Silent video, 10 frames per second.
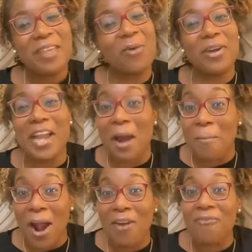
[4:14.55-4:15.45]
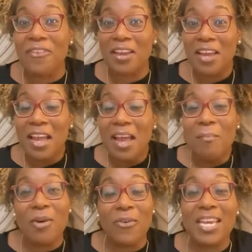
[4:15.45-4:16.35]
And we're not perfect.
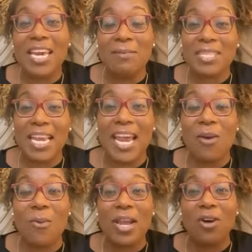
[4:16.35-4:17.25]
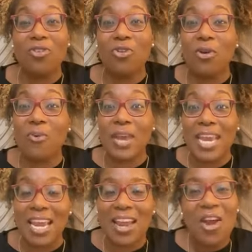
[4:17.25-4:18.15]
But if we keep saying we're going to do it
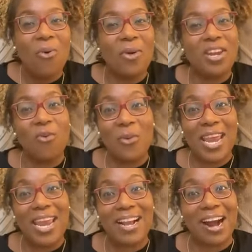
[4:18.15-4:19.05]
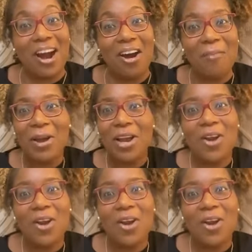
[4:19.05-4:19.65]
when the wind come,